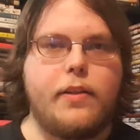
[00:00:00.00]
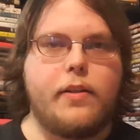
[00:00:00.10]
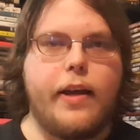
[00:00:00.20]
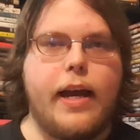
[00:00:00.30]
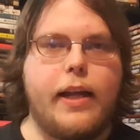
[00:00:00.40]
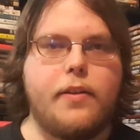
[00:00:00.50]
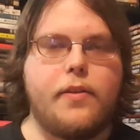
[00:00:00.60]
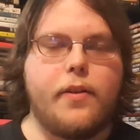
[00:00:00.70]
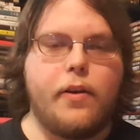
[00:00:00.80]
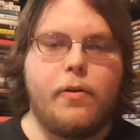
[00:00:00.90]
Scott,
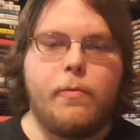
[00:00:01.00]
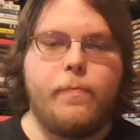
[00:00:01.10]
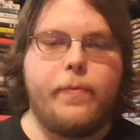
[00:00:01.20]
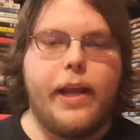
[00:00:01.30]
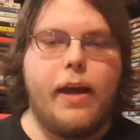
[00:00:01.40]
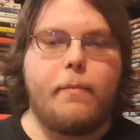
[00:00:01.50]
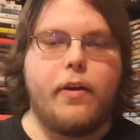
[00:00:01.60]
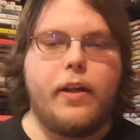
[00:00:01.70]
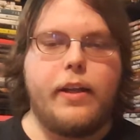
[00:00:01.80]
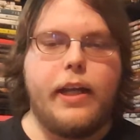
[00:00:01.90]
so now I'm
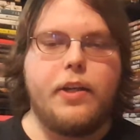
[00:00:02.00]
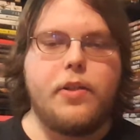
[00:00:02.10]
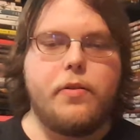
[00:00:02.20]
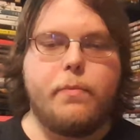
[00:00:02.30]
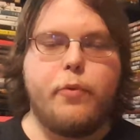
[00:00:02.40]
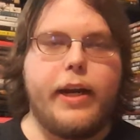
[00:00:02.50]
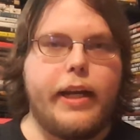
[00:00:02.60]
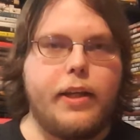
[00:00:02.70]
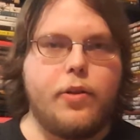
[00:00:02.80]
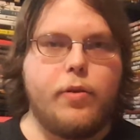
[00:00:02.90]
gonna need you to
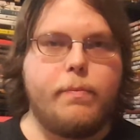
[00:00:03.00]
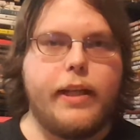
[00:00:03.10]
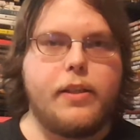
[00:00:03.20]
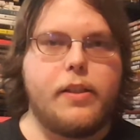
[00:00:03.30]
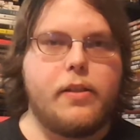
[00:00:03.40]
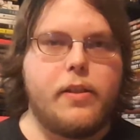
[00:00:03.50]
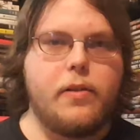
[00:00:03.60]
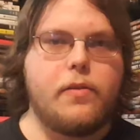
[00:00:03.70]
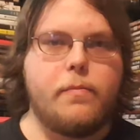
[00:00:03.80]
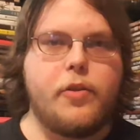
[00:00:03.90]
break into a place and
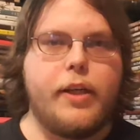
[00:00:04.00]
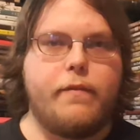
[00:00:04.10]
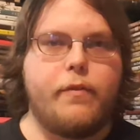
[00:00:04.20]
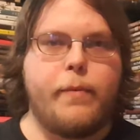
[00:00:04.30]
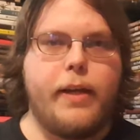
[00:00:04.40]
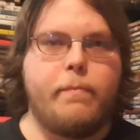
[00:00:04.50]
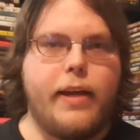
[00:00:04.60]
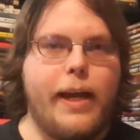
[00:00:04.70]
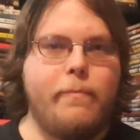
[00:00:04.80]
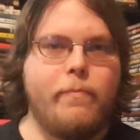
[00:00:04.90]
steal some shit for me,
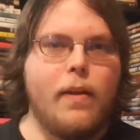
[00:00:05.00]
okay?